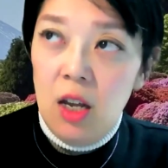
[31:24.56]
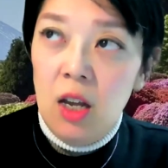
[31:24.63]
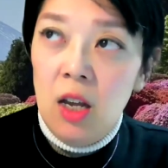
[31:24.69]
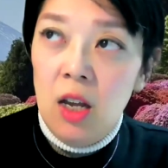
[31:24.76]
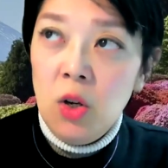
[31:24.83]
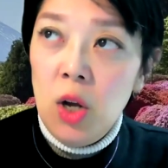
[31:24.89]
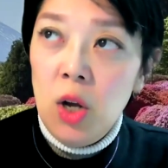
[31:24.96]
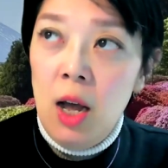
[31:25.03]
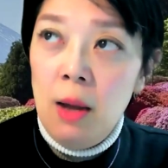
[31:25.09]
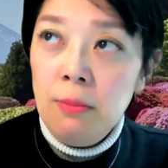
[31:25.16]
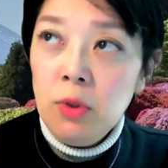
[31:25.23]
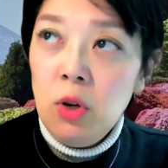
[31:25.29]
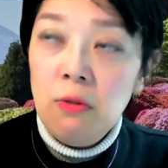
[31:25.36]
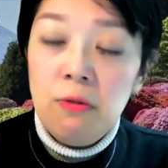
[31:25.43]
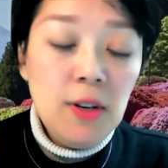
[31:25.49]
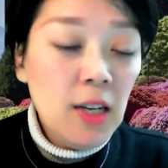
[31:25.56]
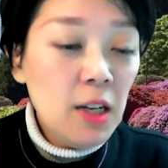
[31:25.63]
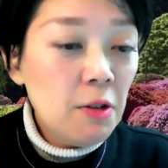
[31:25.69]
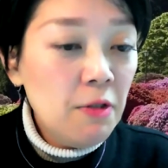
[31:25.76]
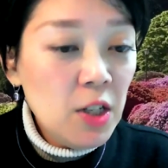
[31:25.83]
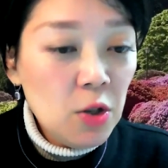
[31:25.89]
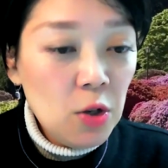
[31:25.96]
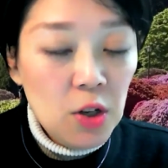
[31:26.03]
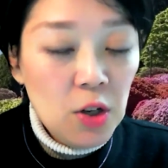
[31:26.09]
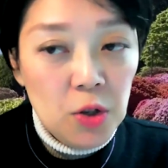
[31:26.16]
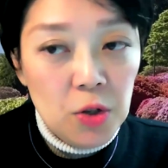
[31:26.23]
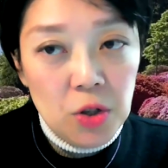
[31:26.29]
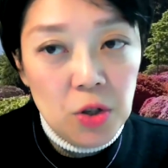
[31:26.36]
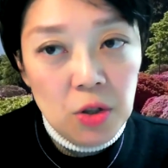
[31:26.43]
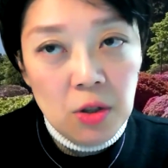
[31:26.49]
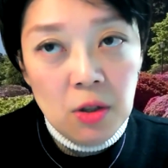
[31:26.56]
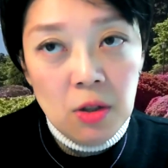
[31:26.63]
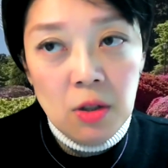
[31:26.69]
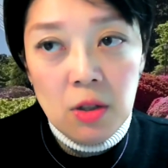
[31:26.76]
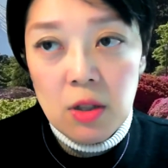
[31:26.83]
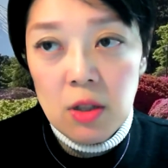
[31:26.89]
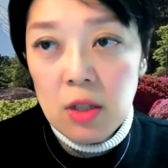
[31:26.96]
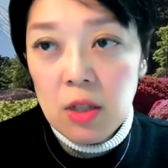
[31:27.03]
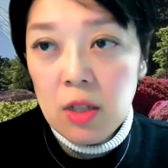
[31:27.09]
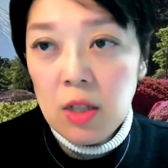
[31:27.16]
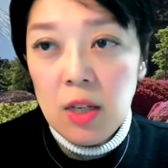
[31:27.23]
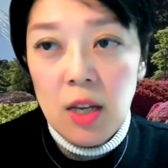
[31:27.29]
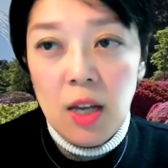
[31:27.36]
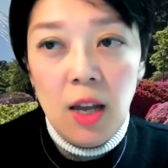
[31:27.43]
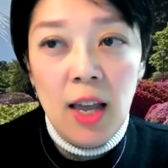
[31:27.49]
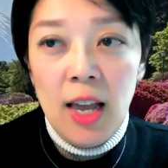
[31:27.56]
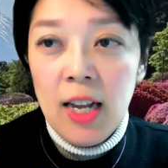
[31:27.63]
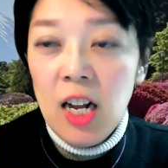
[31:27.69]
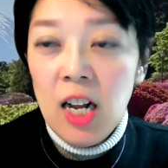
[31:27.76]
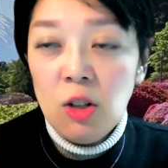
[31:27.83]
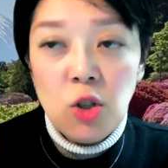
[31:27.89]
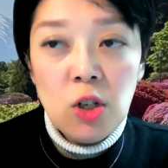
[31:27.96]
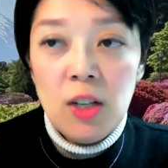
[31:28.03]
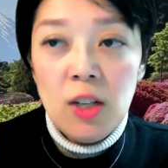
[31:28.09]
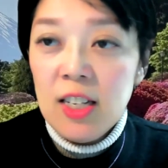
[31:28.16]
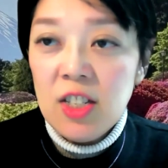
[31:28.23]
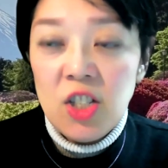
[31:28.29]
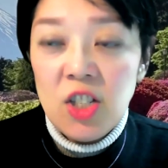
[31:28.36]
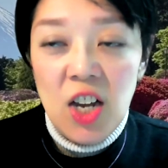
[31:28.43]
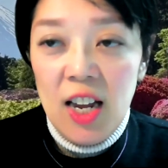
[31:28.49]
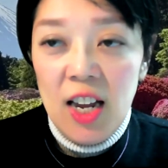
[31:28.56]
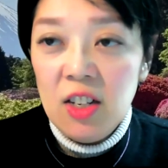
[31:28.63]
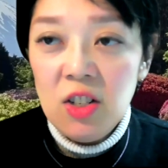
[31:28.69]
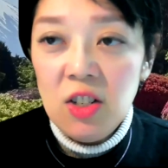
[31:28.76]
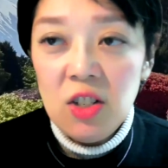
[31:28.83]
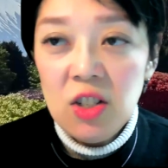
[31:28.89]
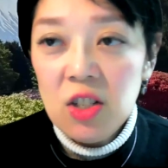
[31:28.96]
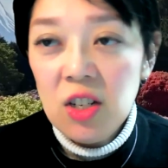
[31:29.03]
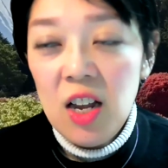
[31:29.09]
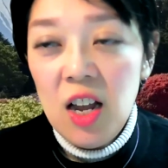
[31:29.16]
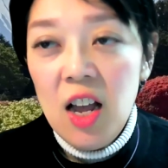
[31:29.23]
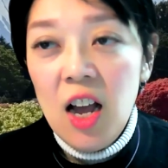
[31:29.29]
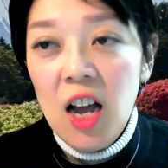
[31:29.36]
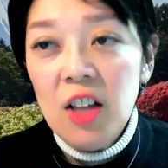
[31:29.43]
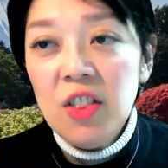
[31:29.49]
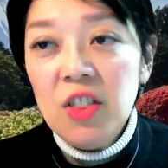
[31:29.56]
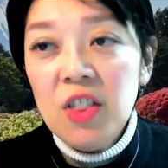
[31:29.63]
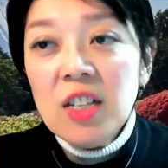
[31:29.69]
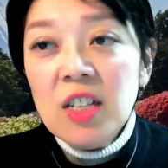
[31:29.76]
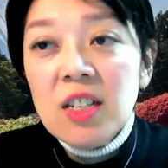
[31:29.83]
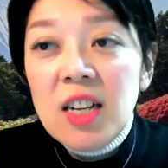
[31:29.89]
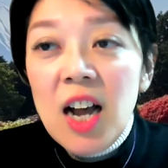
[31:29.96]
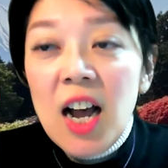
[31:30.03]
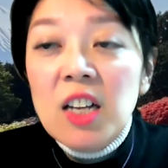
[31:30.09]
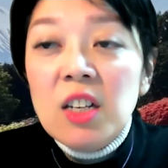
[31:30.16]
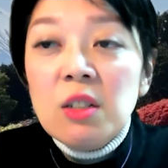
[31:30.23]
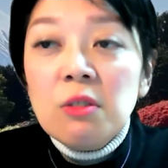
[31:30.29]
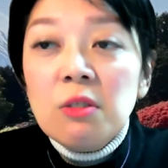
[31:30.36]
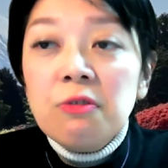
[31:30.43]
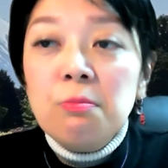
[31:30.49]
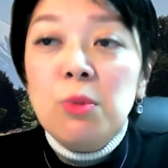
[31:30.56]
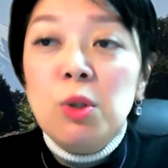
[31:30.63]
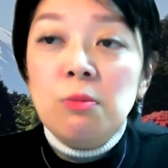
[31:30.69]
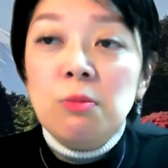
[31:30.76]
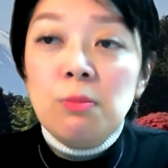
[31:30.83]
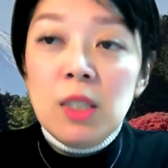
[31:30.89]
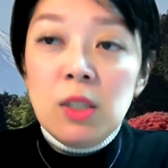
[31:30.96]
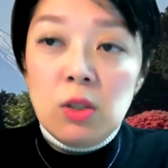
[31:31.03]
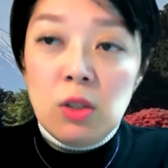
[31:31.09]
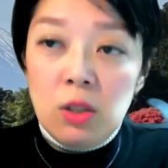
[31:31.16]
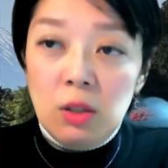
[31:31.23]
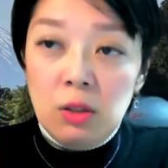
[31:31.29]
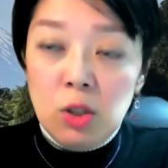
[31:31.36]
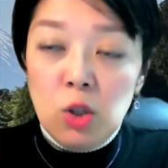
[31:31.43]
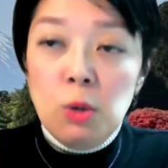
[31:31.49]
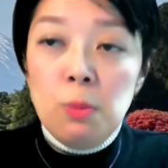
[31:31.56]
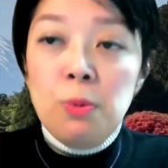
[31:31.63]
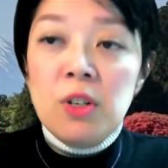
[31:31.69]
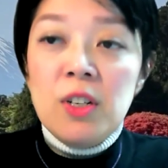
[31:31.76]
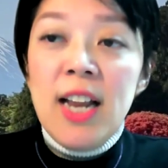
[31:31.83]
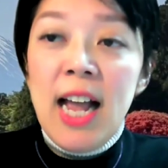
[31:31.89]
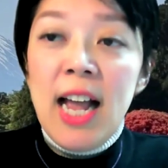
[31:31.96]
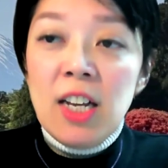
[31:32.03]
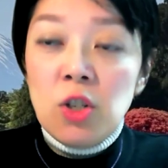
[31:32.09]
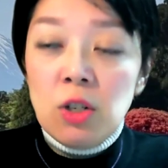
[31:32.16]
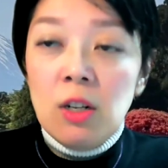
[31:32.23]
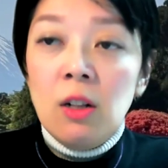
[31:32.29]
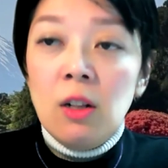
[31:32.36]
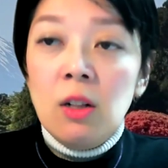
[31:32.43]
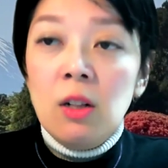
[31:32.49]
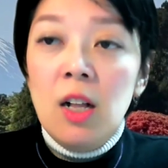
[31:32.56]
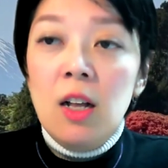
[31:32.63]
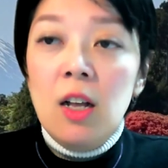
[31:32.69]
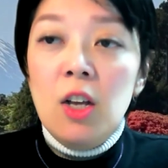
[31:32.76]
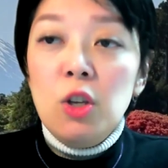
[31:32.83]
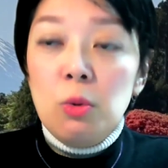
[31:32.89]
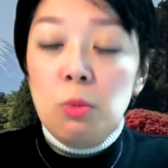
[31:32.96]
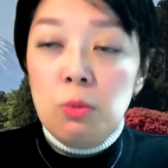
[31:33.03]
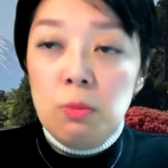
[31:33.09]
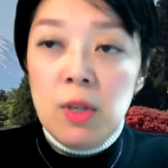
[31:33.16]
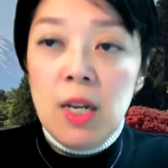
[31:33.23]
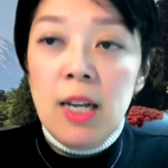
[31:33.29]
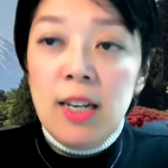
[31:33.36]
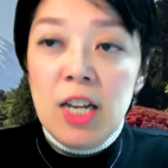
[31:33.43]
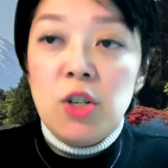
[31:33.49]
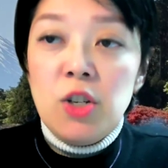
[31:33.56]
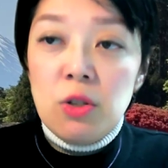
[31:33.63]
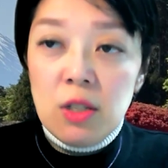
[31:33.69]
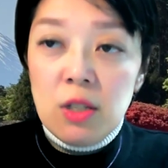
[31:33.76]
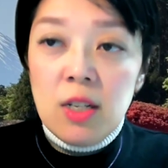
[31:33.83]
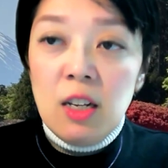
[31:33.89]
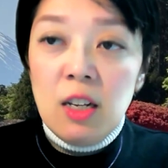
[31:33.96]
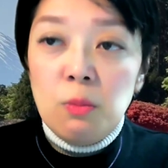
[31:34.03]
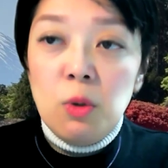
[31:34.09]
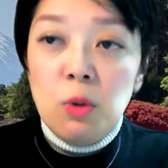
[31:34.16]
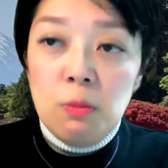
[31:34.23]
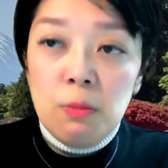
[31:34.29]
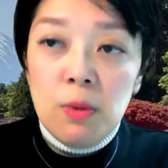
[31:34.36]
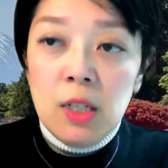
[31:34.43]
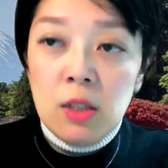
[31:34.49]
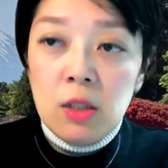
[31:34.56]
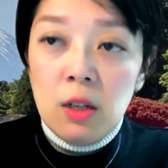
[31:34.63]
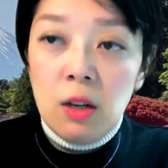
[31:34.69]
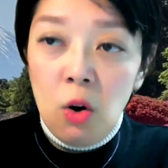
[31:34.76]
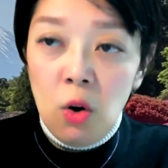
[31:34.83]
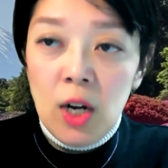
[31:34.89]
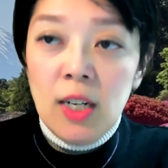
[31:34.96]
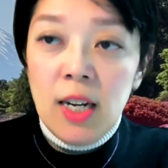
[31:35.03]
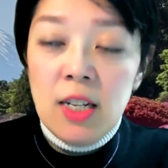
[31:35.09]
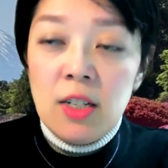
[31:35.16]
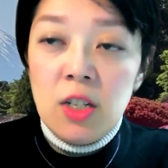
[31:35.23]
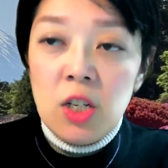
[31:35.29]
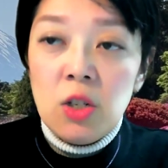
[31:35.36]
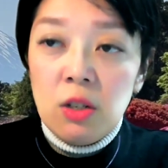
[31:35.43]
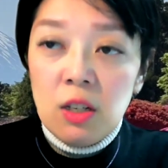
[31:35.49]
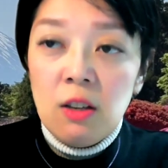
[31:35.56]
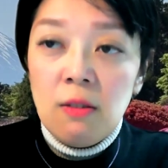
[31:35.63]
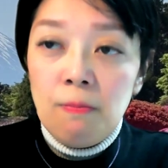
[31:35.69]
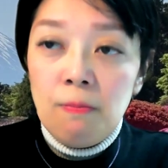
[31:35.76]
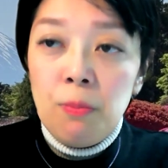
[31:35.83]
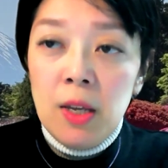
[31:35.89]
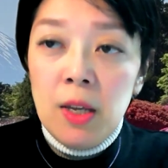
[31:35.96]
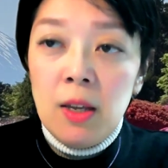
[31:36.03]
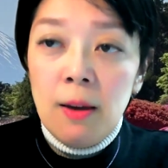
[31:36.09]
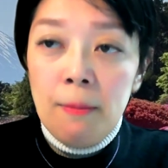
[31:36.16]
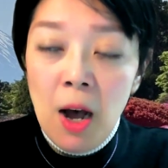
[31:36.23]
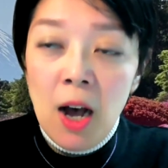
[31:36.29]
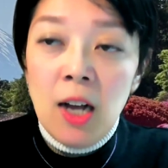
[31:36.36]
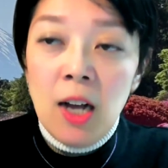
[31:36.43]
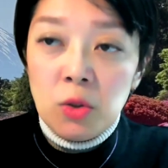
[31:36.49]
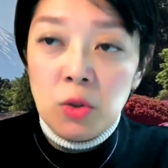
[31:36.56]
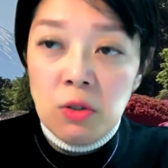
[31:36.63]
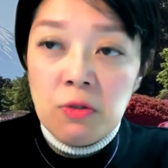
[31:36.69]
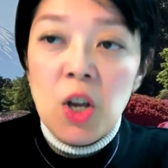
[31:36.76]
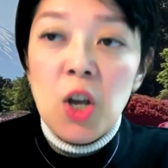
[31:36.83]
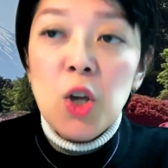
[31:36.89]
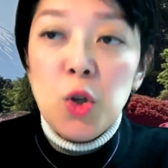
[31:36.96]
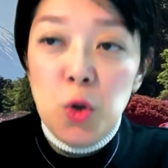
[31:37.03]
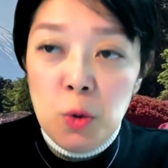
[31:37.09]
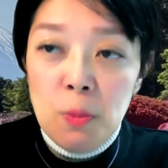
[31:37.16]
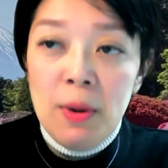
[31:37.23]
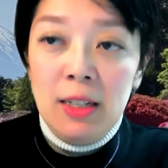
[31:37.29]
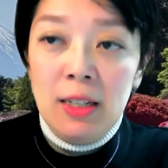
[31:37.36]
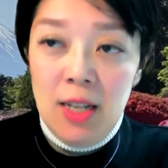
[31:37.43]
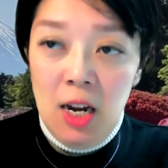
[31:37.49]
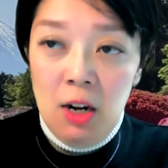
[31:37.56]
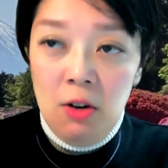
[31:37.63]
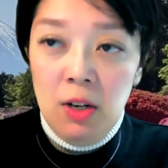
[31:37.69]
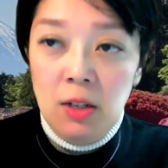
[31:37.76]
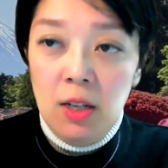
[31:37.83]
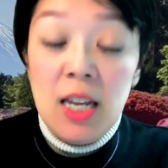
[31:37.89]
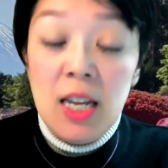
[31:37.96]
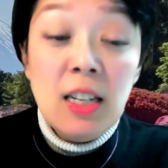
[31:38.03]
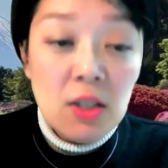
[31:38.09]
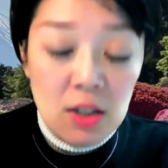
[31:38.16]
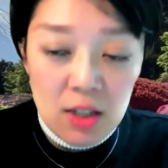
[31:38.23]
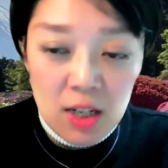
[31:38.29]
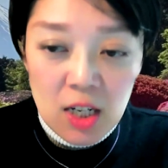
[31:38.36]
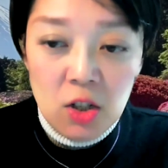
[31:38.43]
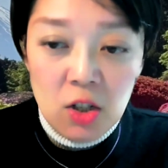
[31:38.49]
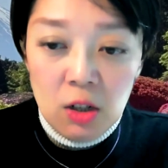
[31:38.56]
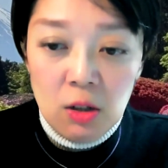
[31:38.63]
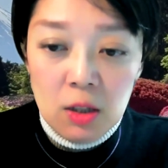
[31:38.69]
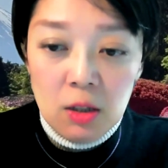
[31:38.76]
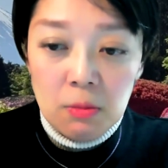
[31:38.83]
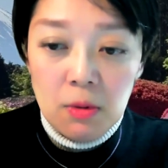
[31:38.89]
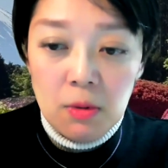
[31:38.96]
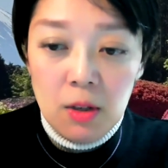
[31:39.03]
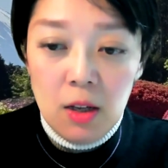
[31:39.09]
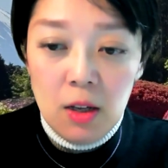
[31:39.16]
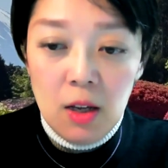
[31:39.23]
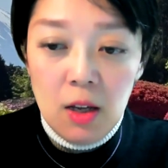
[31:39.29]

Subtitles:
conflict resolutions, cultural exchange. I think this kind of movement, supranational nation-state movement organization can be a part of humanitarian internationalism